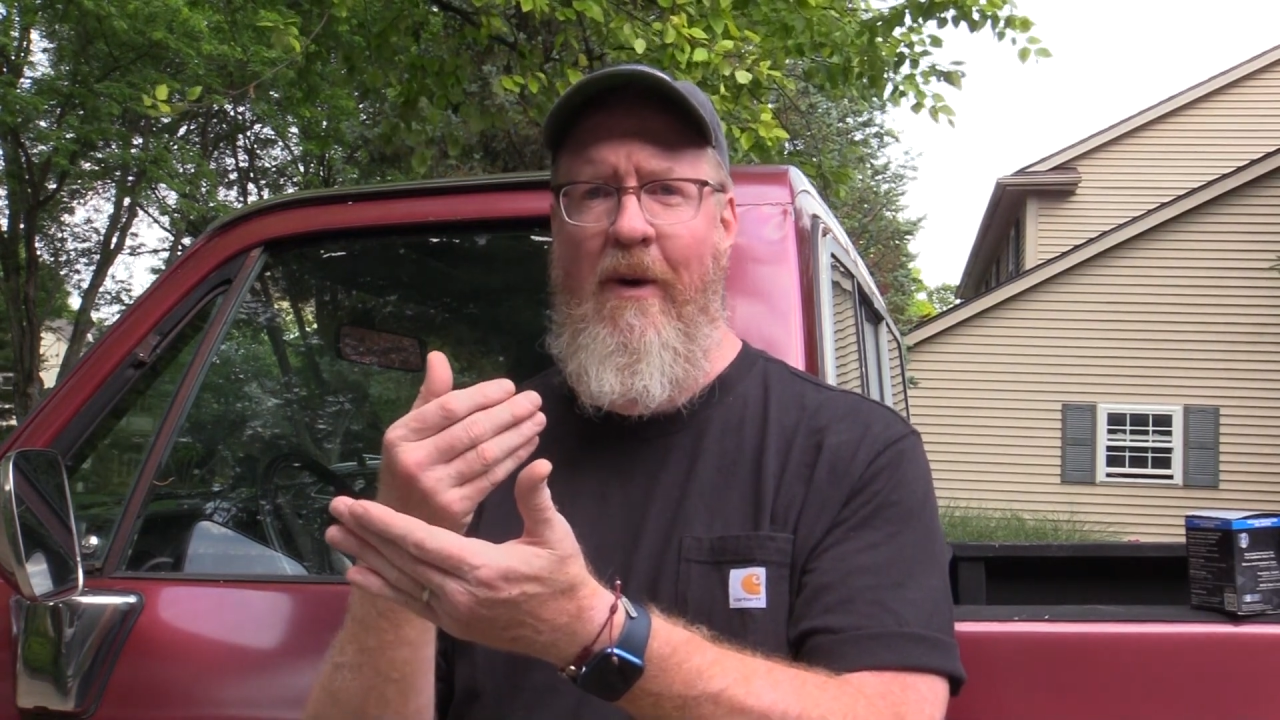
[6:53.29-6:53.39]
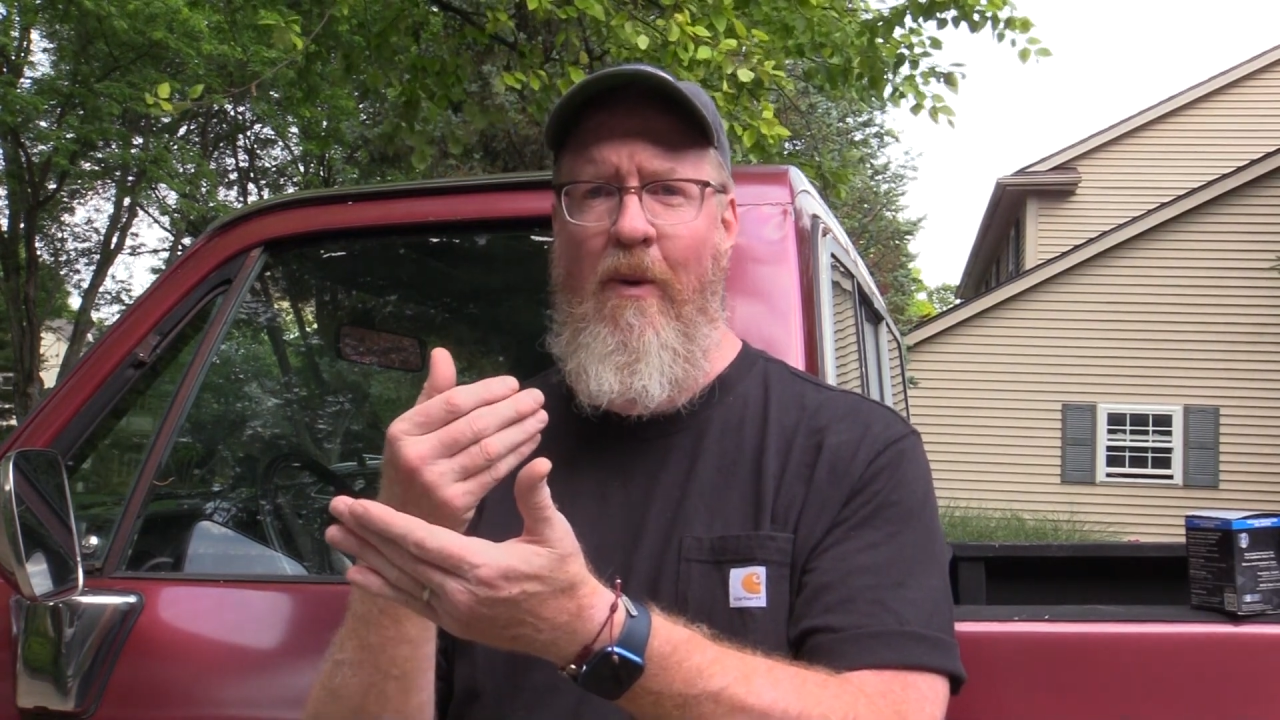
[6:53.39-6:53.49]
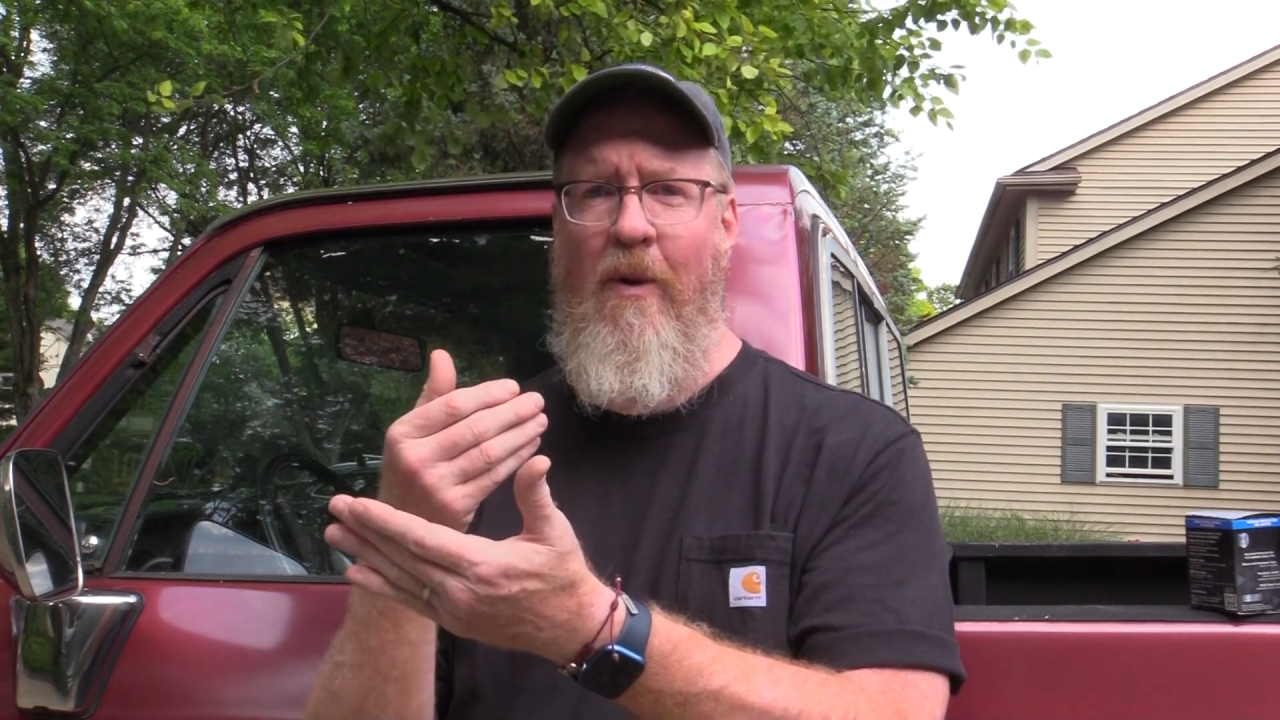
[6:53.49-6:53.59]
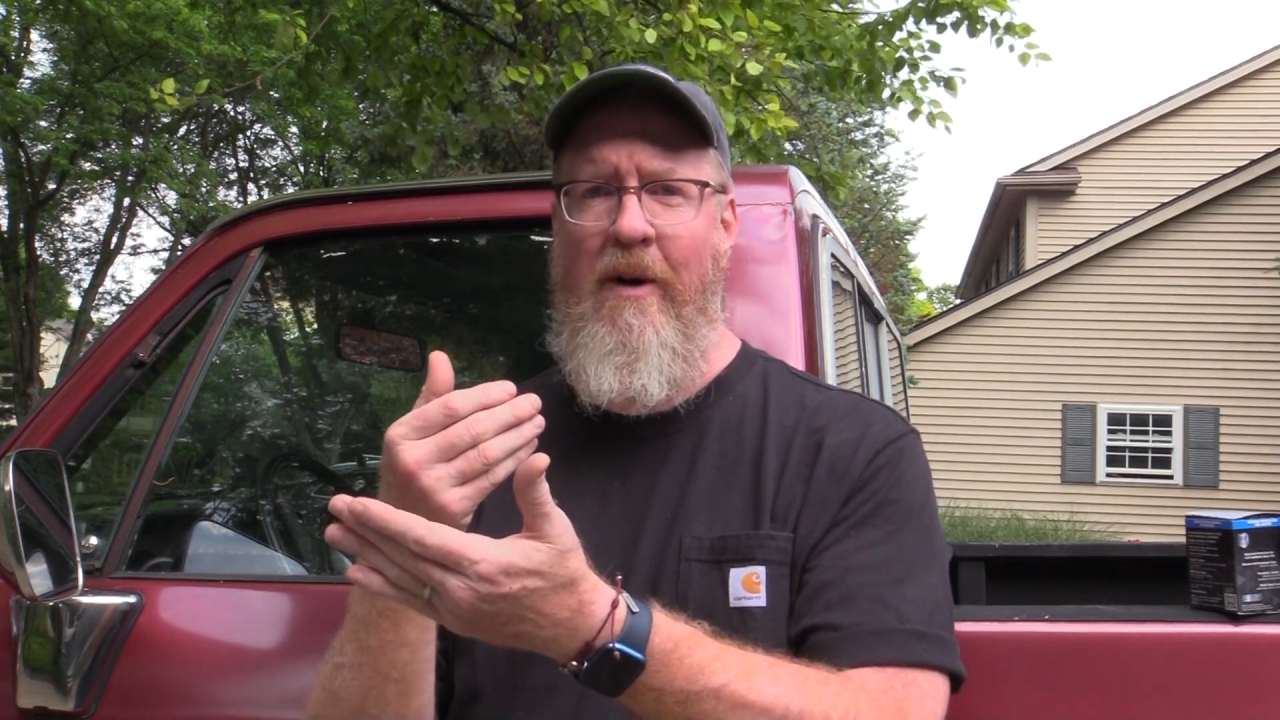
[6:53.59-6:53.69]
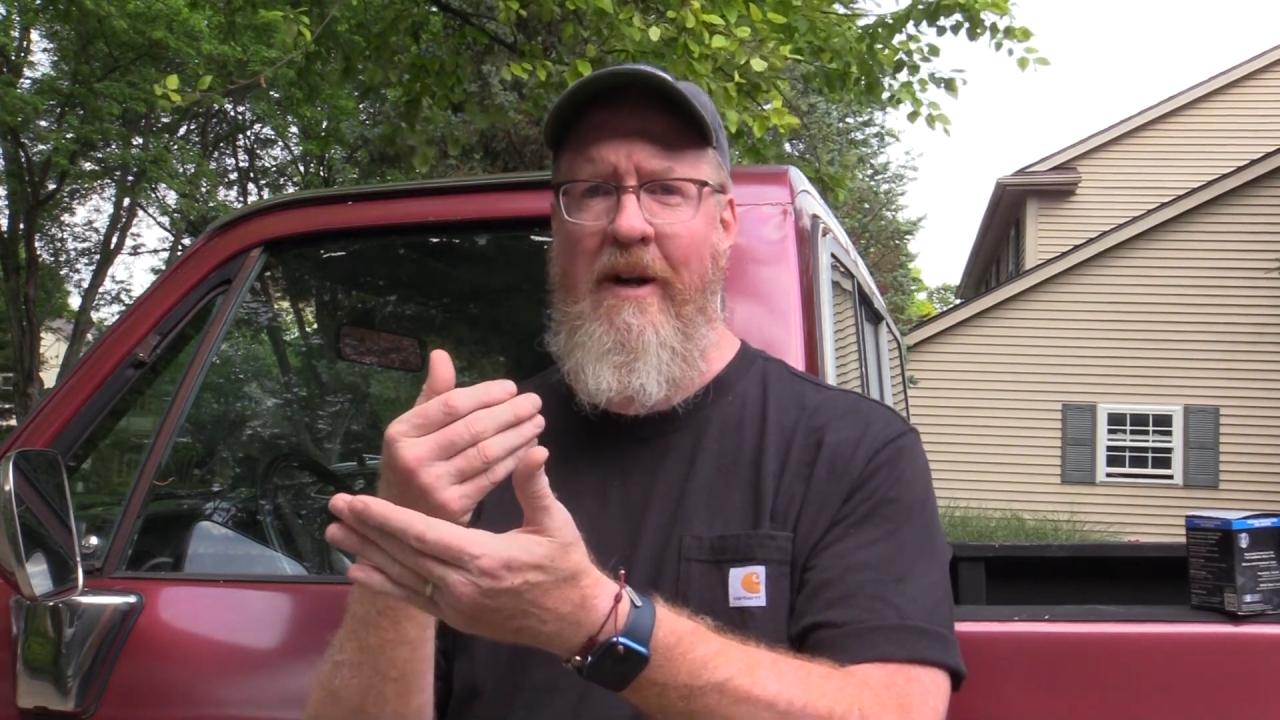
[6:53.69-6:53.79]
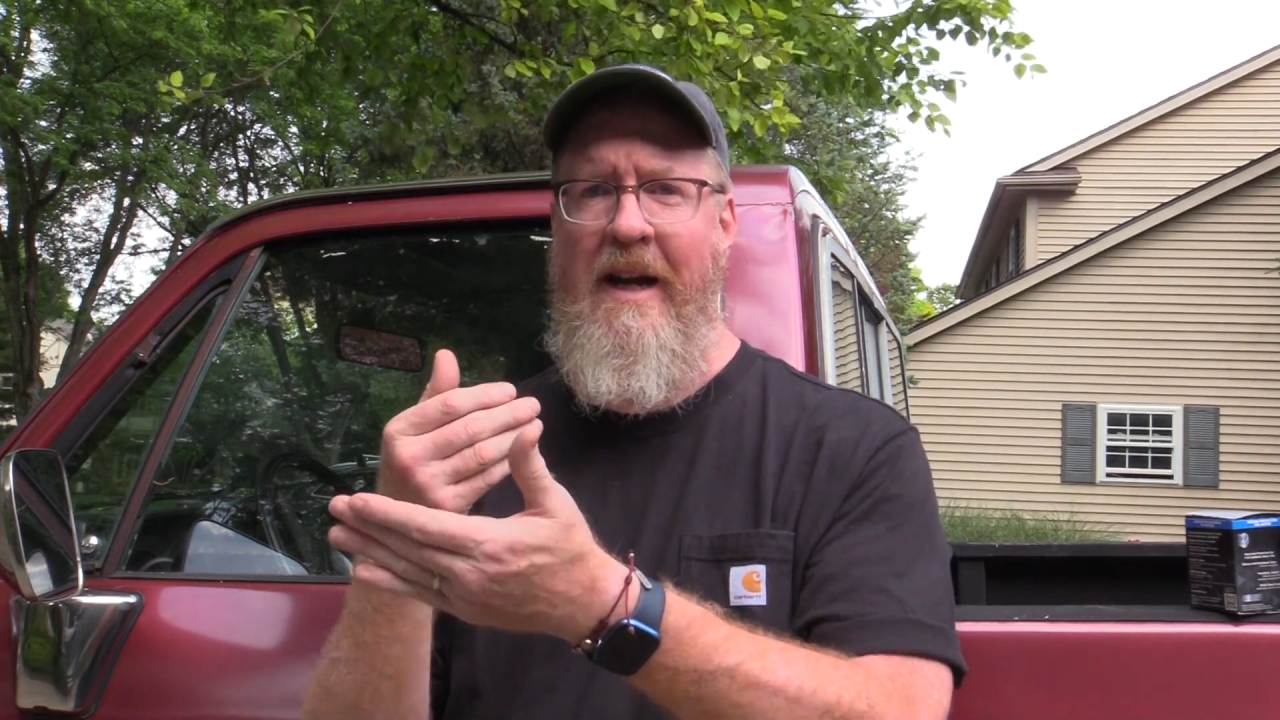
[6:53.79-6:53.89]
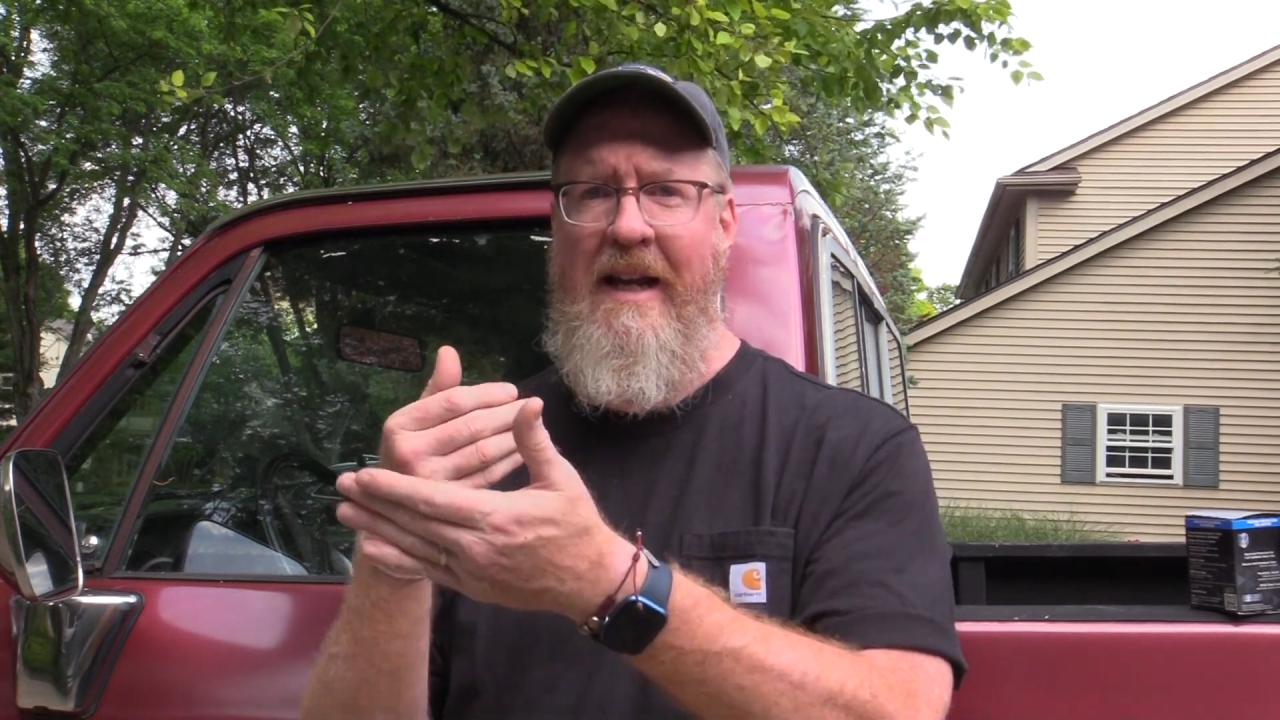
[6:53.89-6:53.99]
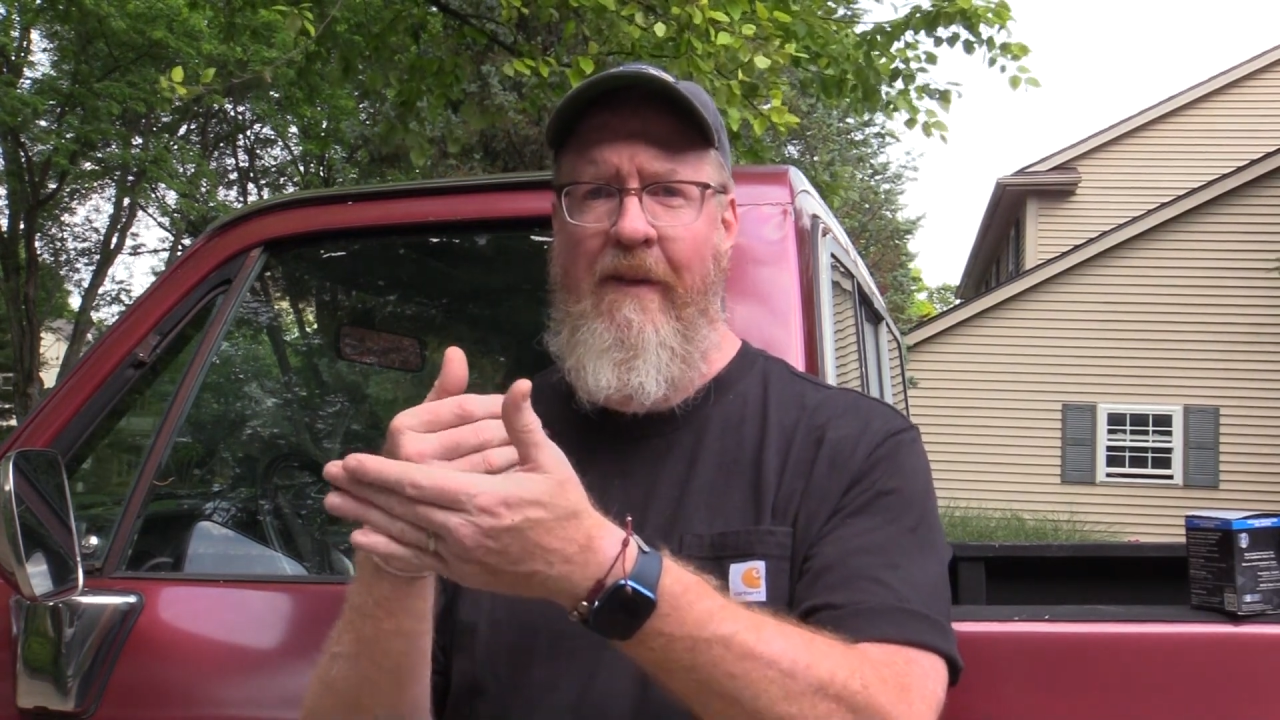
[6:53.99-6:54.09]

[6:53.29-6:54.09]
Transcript: or